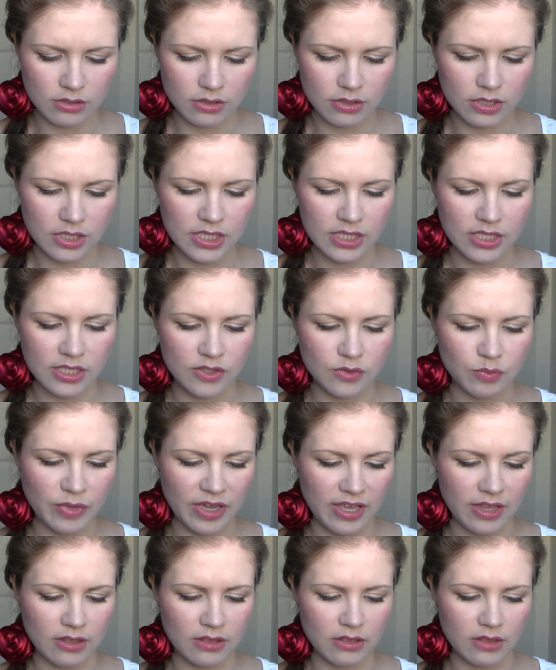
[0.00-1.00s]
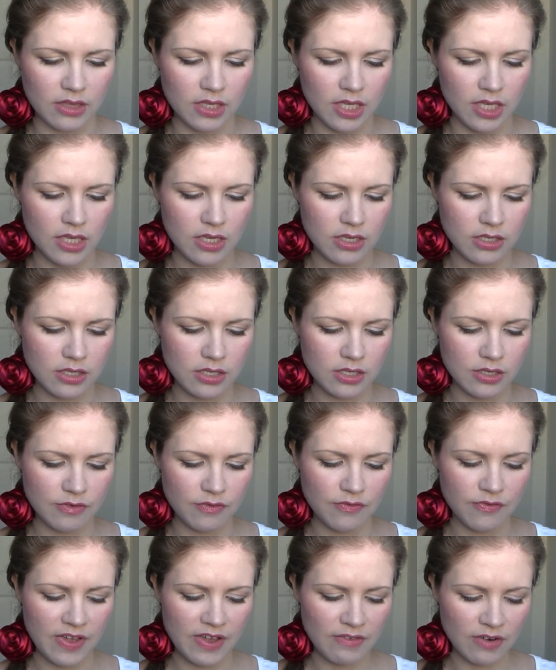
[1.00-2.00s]
this is my least
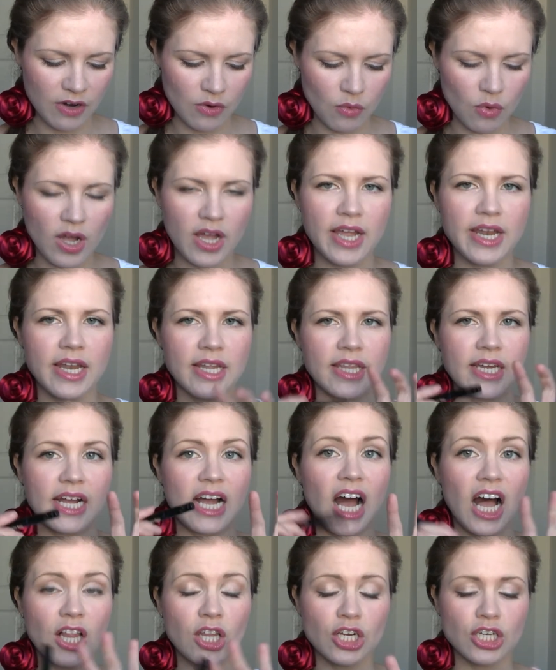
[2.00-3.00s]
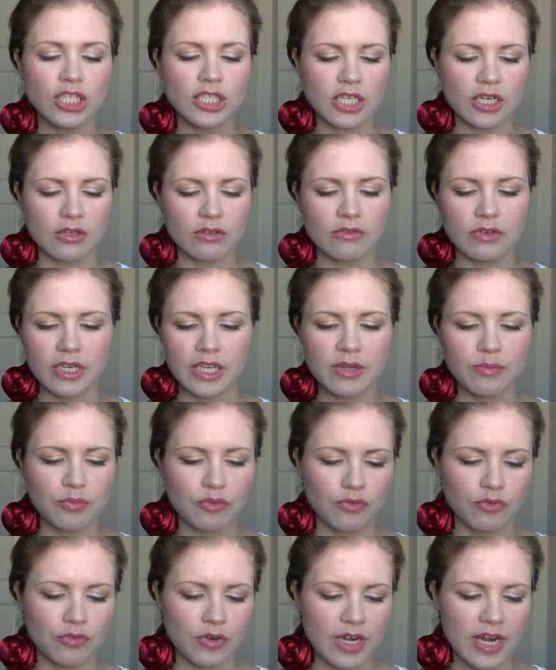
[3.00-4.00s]
favorite one. The colors are really
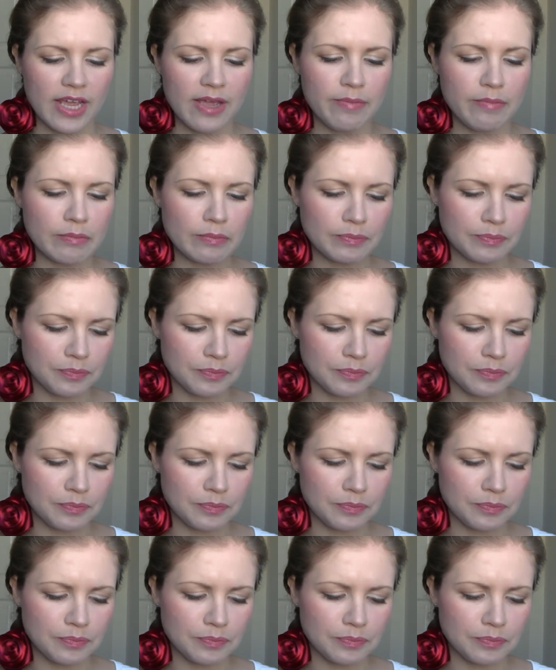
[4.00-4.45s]
pretty,